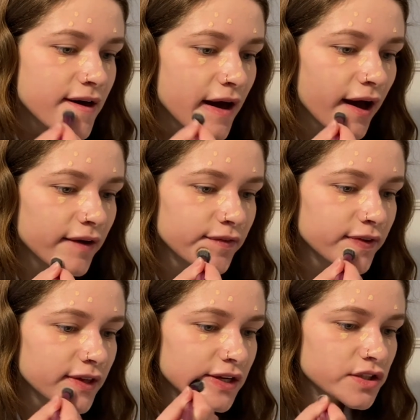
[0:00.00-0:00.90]
I
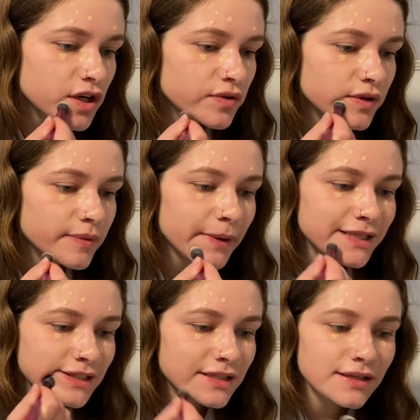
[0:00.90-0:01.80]
feel like generally my
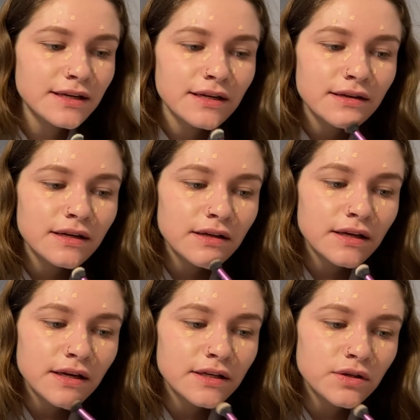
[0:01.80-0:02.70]
skin
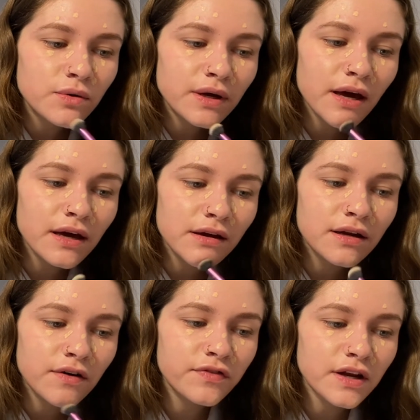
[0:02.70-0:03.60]
is okay
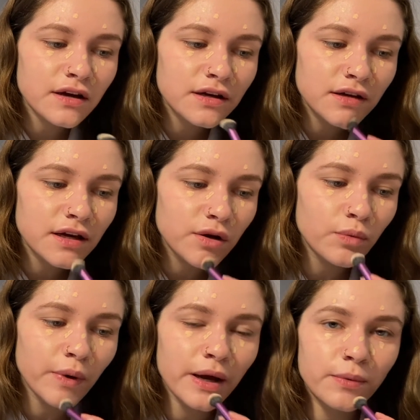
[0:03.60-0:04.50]
enough that I can get
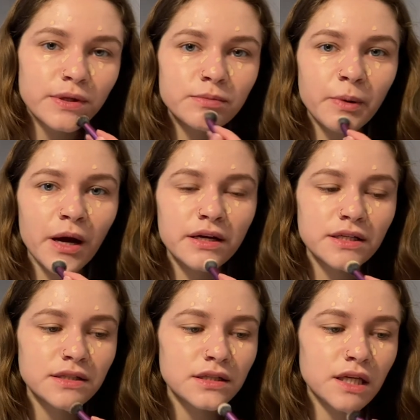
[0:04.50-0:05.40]
away with spot
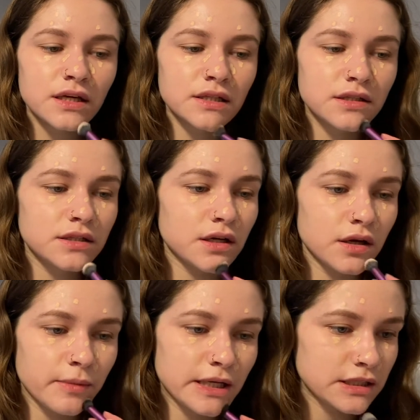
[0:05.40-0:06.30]
concealing and still
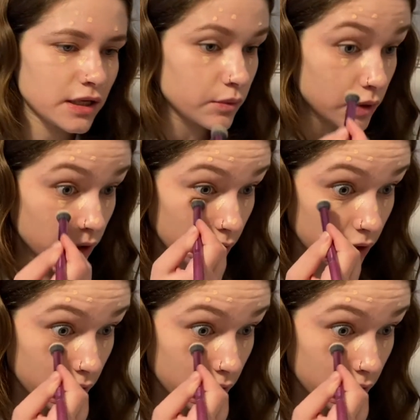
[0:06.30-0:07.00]
my skin will look